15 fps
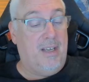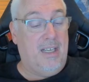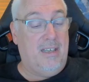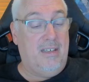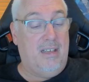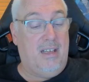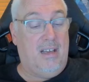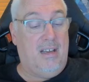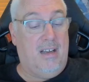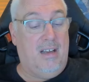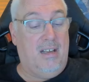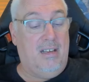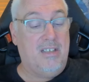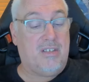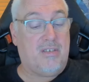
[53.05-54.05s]
in
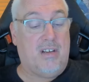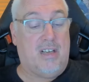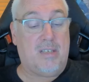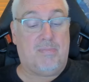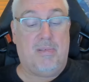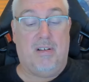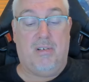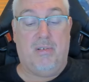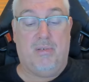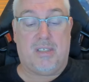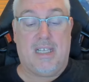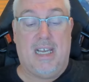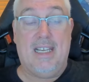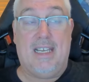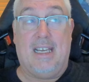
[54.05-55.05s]
uh, Liz Truss, but of course
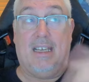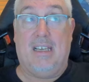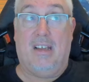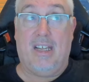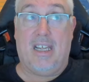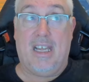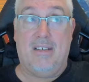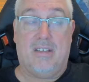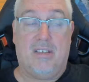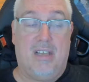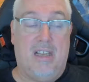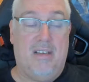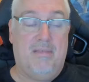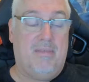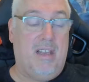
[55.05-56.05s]
they didn't like it in,
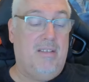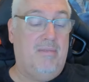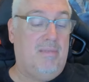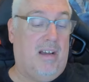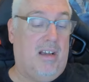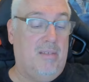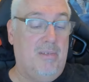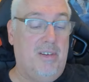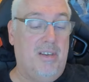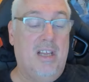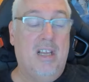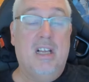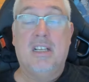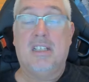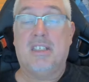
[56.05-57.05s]
in, in Parliament,
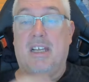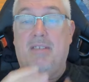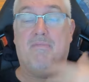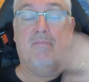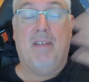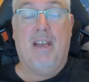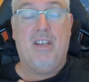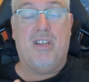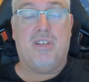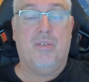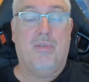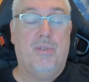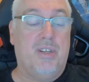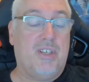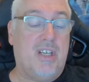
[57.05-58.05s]
so they made
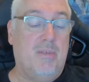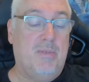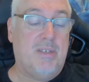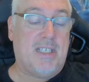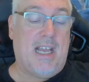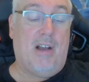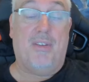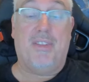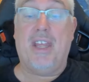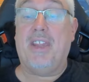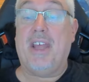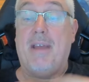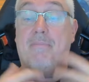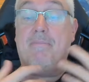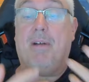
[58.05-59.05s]
sure that she was out and then
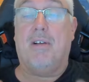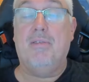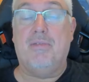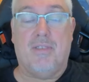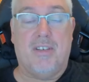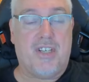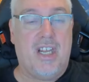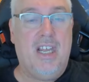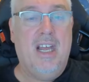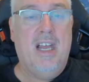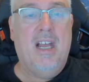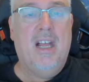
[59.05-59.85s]
they imposed Rishi.